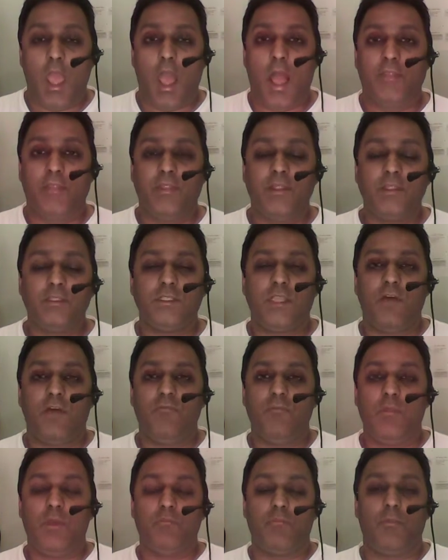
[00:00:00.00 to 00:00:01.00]
And this
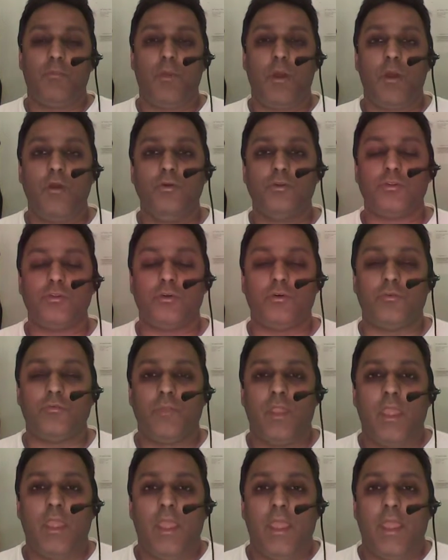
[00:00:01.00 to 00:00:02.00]
government proposal
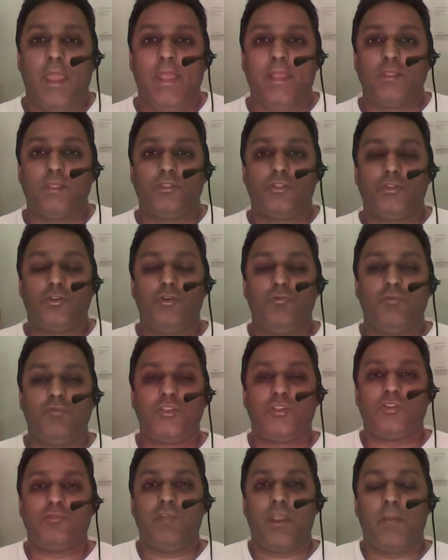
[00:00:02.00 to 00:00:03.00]
is to
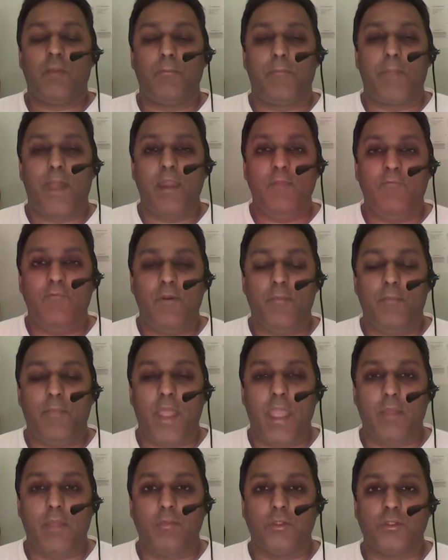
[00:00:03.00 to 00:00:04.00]
restrict benefit
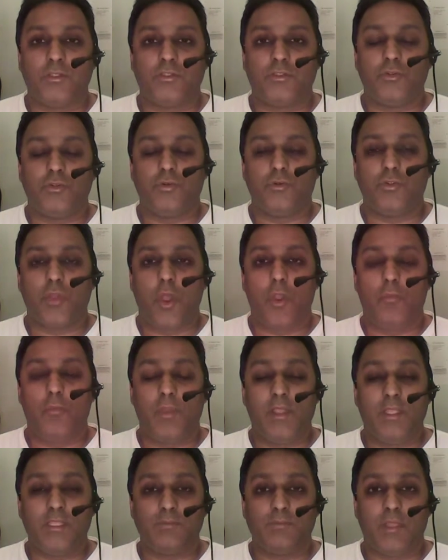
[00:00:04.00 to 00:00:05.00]
payments to
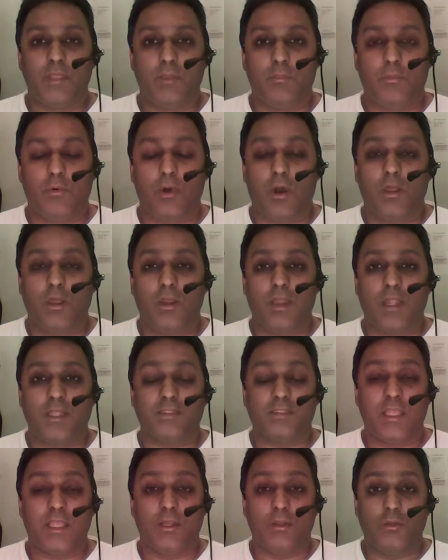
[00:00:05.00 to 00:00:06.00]
obese people
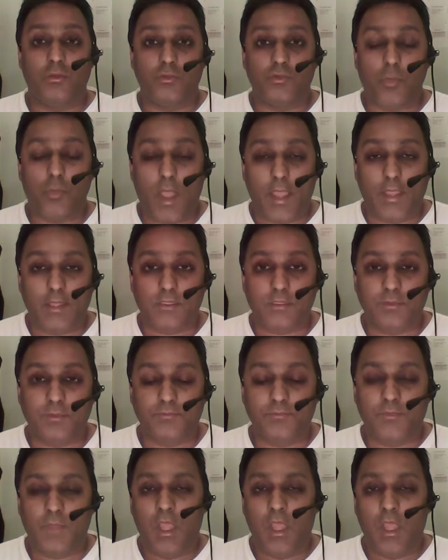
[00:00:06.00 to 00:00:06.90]
unless they lose weight.